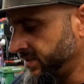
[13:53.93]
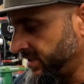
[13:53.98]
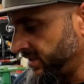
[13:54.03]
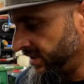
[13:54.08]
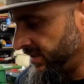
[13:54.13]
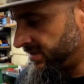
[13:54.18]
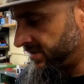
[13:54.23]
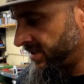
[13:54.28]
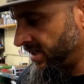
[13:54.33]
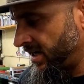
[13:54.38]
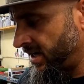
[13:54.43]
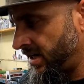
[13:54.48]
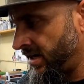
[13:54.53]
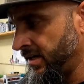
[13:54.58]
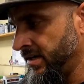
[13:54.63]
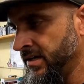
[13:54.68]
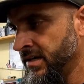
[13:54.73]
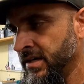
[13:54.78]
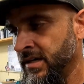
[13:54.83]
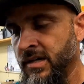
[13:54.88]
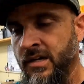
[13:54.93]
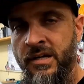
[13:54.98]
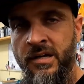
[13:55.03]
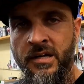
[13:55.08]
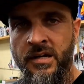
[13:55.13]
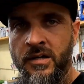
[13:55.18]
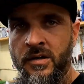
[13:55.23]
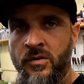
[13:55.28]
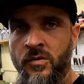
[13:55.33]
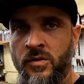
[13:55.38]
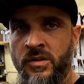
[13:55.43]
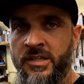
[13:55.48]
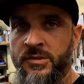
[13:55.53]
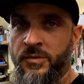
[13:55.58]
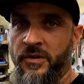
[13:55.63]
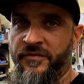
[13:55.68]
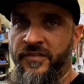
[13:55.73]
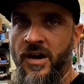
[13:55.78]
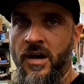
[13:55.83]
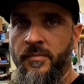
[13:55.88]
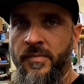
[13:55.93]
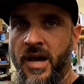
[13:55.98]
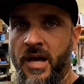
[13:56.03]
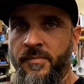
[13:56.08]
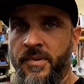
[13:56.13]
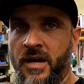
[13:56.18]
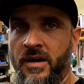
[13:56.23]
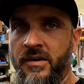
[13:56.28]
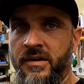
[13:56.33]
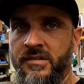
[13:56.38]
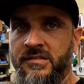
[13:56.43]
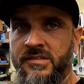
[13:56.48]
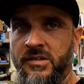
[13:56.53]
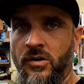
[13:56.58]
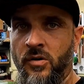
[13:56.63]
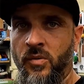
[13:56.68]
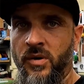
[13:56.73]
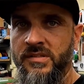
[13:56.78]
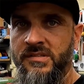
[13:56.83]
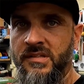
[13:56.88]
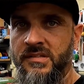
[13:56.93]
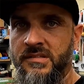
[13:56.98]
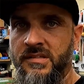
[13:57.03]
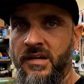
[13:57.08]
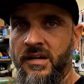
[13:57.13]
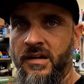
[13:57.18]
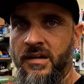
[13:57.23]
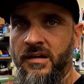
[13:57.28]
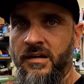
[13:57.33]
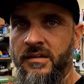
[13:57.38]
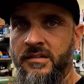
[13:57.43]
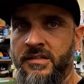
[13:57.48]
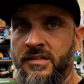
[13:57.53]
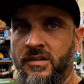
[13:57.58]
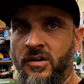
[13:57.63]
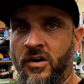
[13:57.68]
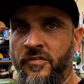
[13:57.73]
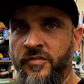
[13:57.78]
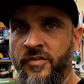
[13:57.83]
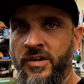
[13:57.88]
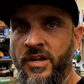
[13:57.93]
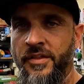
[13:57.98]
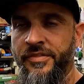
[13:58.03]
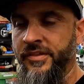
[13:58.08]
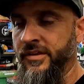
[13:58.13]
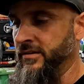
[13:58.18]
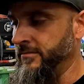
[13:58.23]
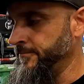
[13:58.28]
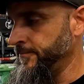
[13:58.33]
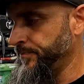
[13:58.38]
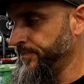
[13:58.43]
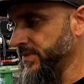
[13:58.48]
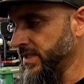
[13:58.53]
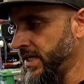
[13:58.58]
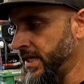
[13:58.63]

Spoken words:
At least we found bad bearings, so it wasn't all for nothing.